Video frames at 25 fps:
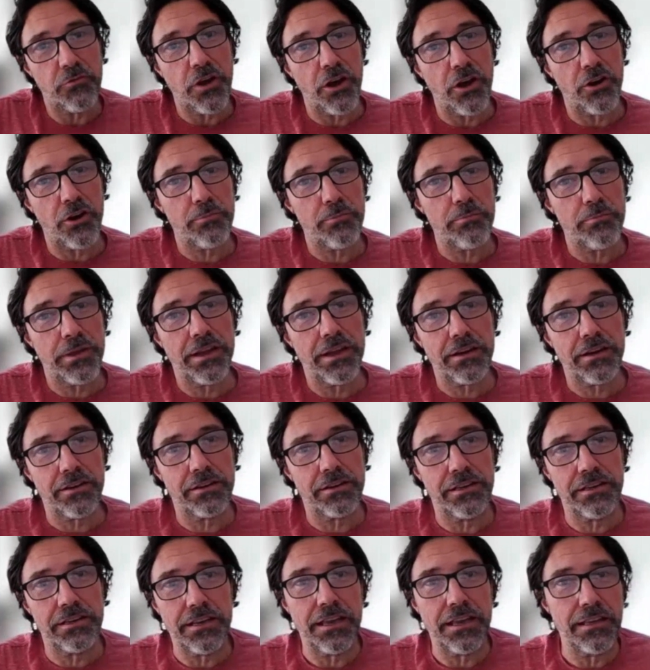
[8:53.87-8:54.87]
our
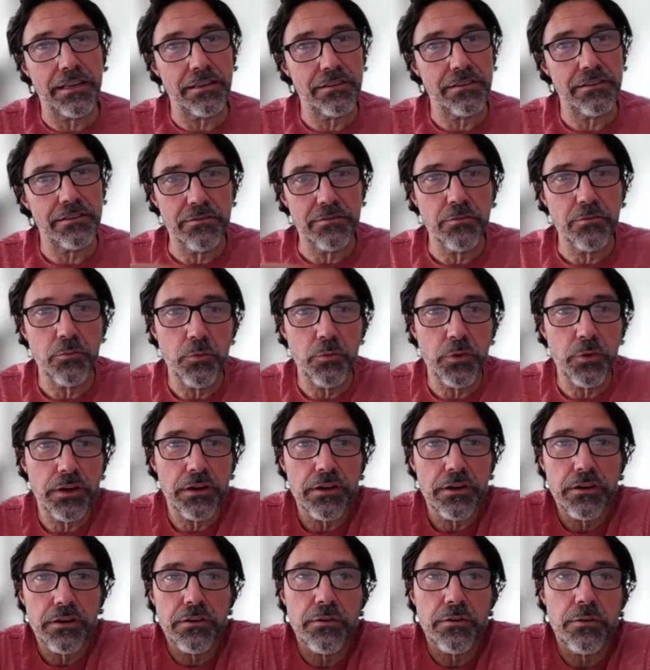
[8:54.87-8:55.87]
background and
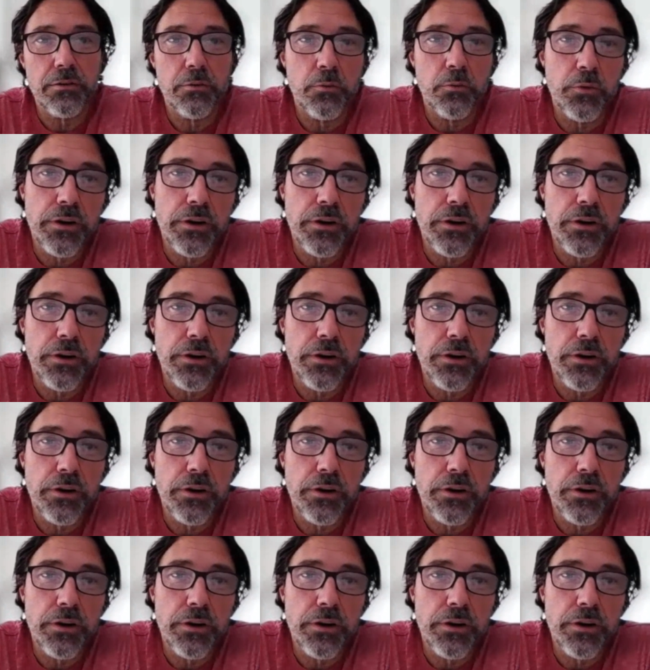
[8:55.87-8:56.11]
where